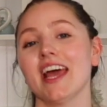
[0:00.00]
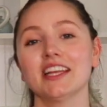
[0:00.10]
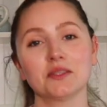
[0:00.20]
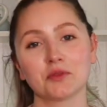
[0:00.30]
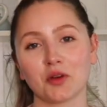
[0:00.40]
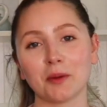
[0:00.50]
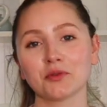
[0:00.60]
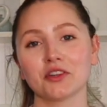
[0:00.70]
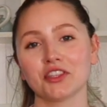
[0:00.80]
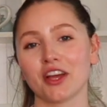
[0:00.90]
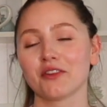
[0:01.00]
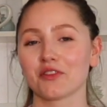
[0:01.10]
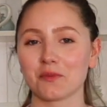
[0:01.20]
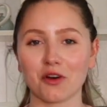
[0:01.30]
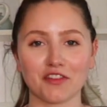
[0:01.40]
and subscribe to our channel
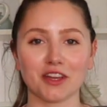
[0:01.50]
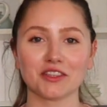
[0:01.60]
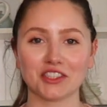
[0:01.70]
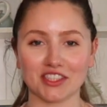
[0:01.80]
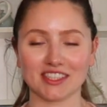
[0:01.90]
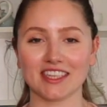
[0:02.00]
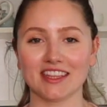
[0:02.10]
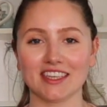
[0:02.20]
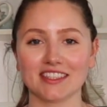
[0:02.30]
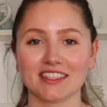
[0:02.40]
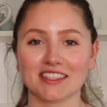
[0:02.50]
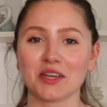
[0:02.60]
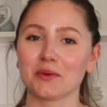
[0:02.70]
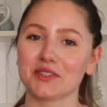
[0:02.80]
for more videos just like this.